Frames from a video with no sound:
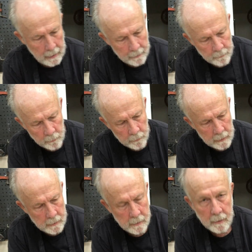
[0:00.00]
I threw
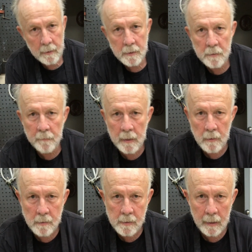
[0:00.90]
these
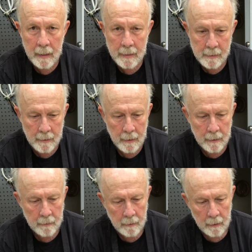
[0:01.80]
spears last night,